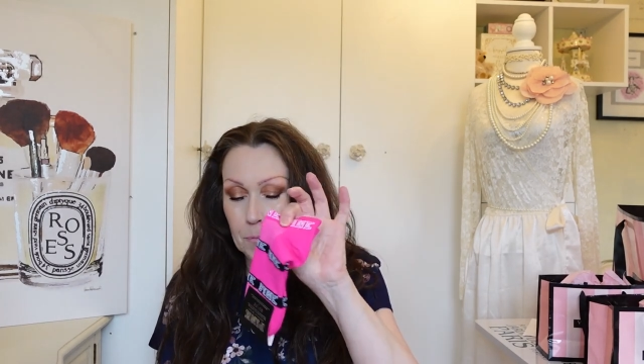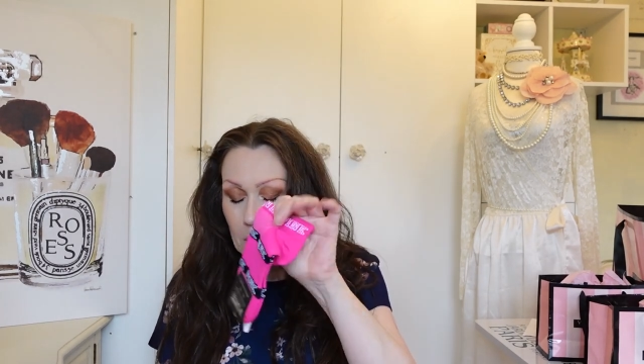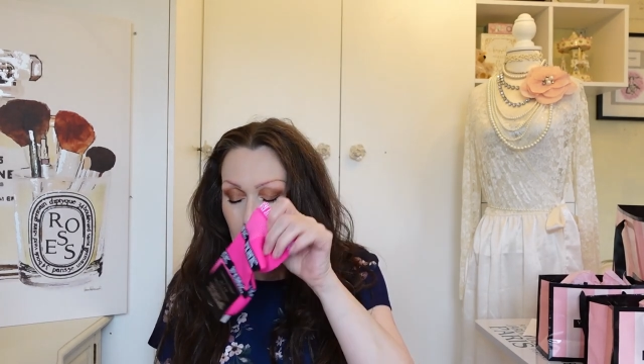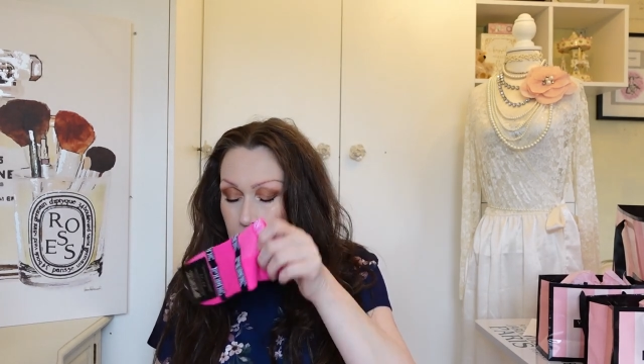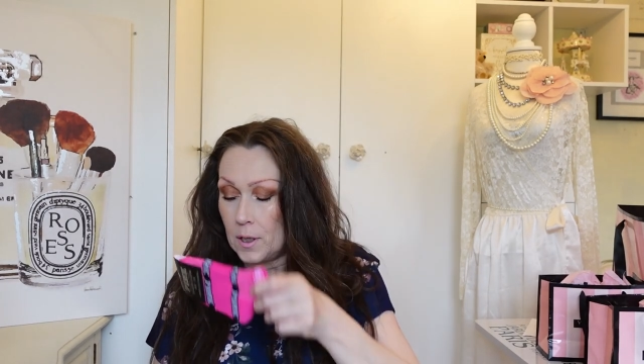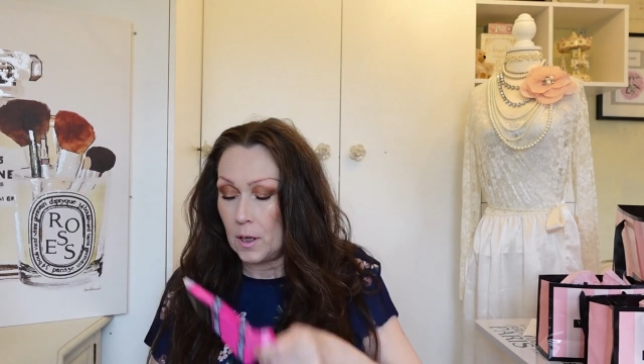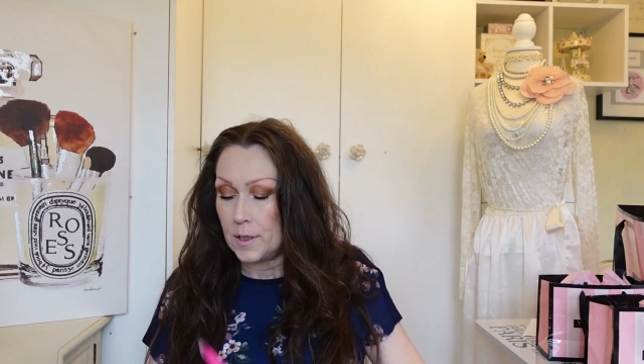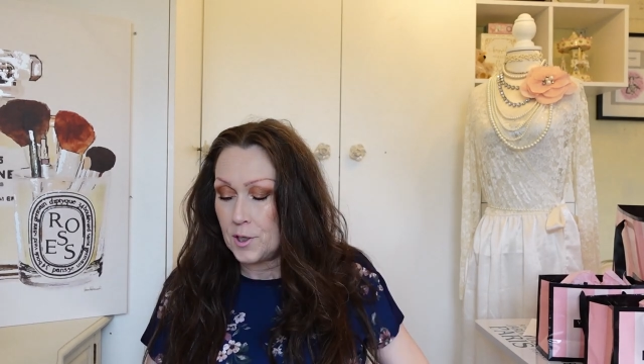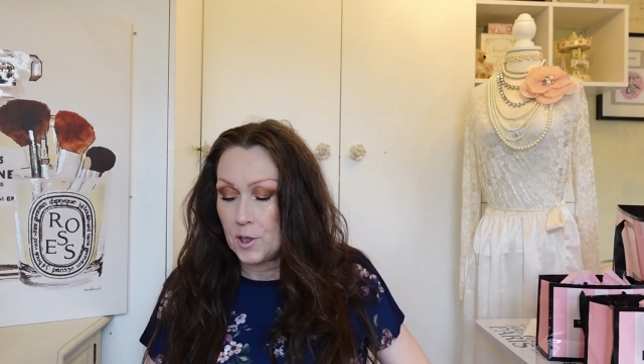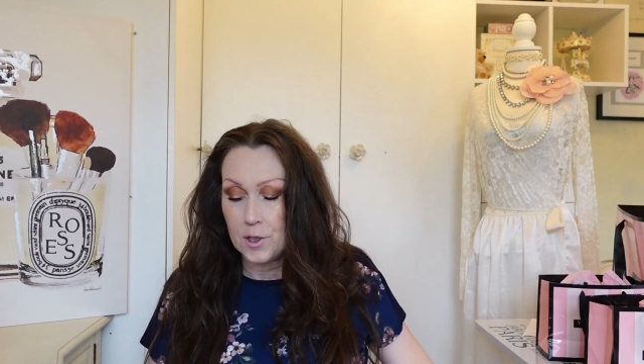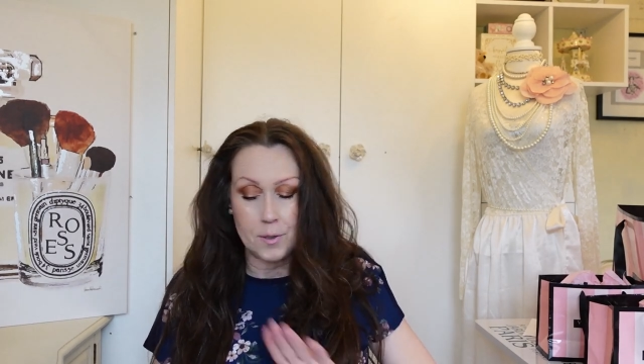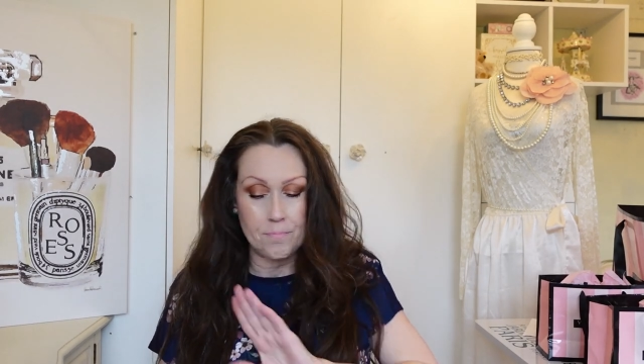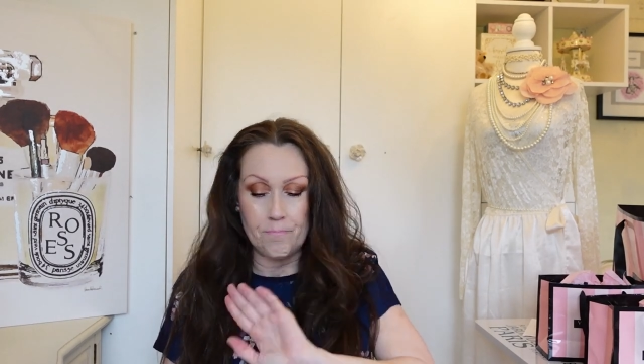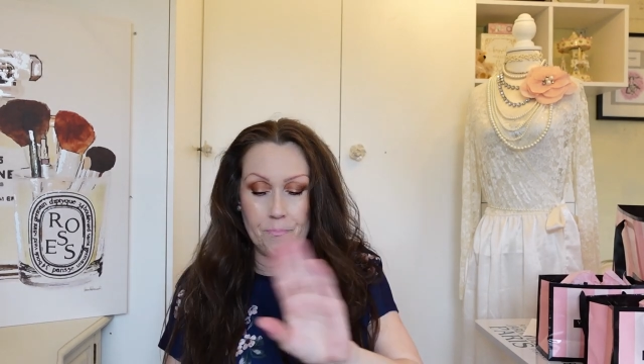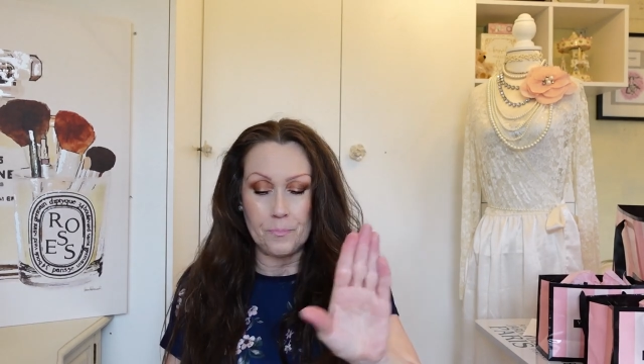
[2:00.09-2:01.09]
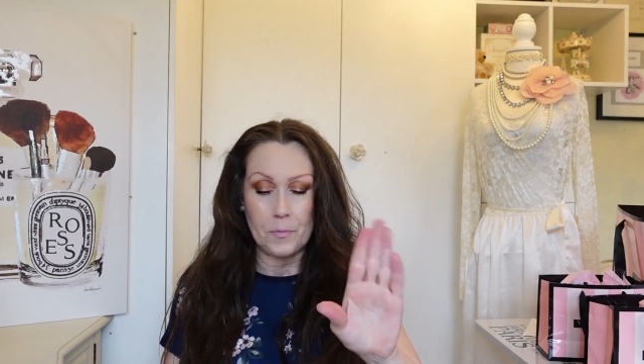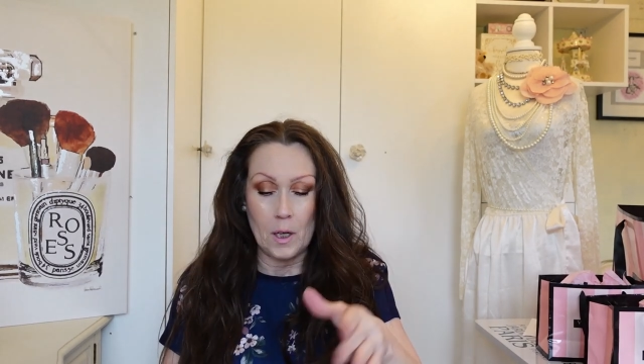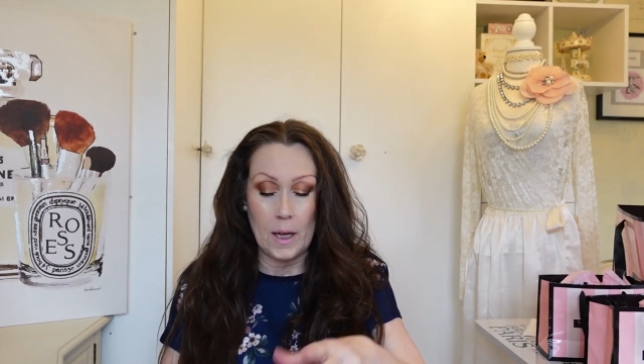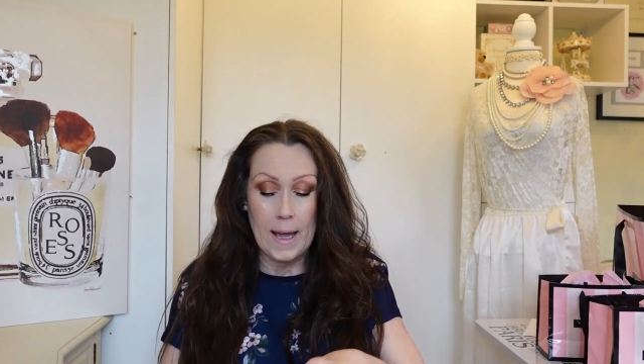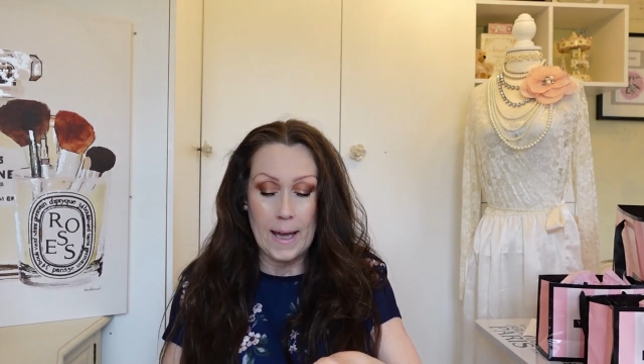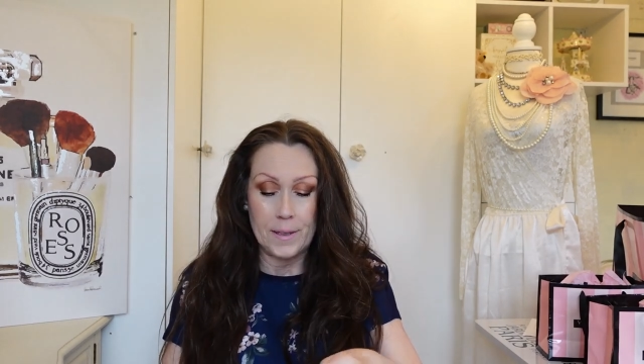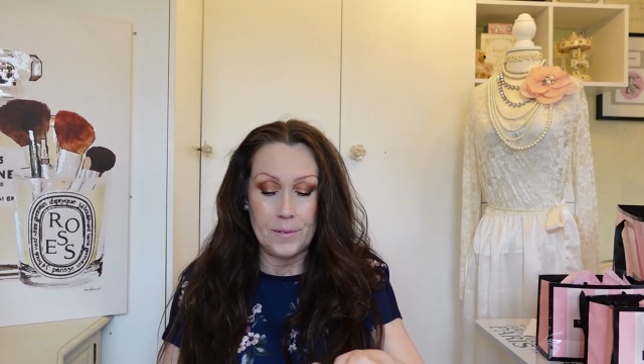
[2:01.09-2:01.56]
I
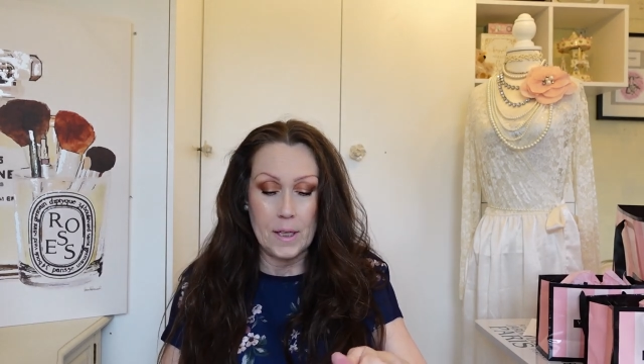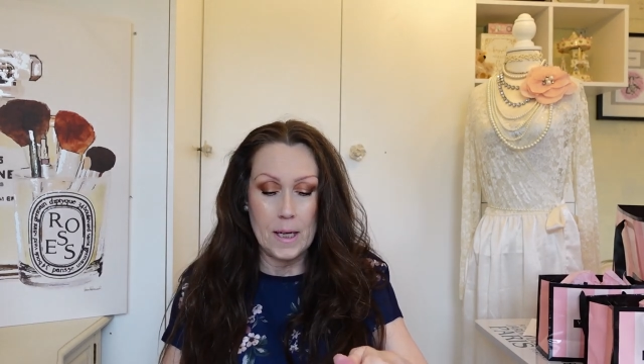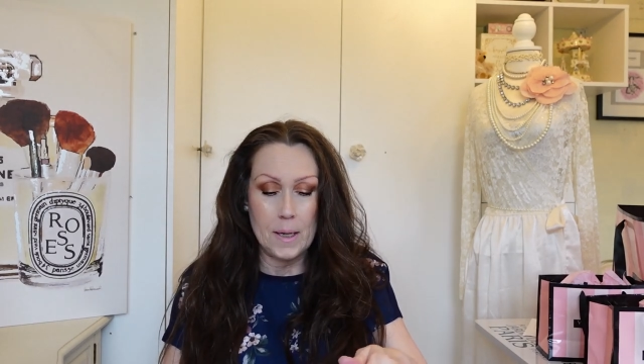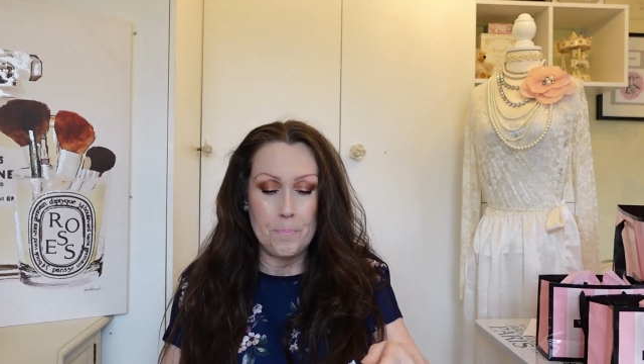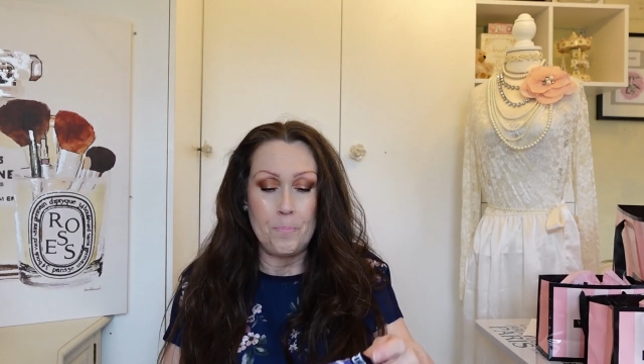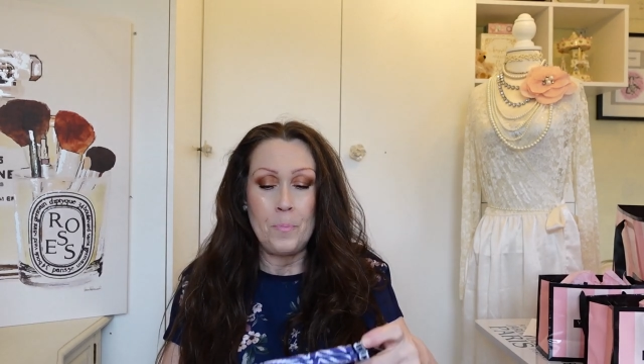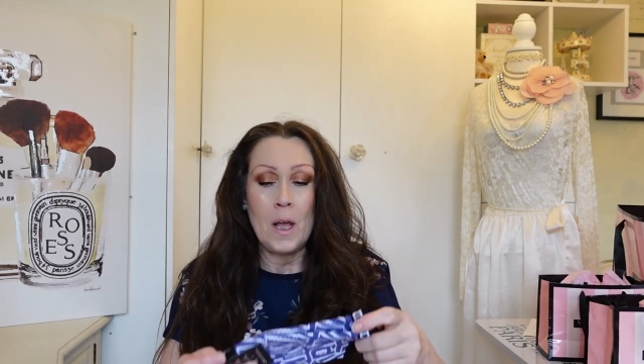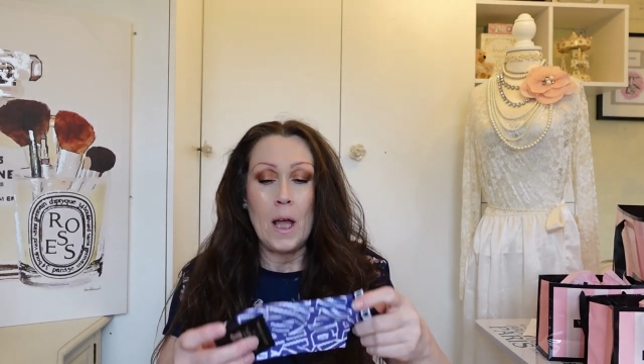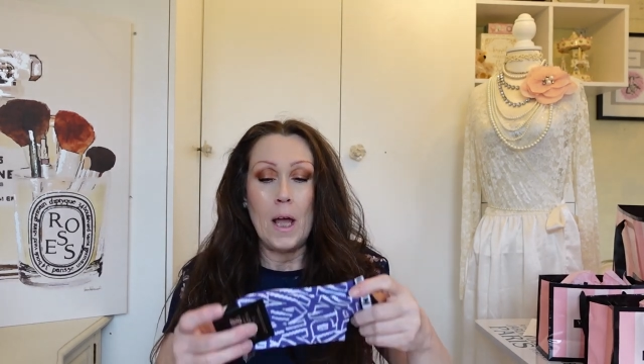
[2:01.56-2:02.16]
had them,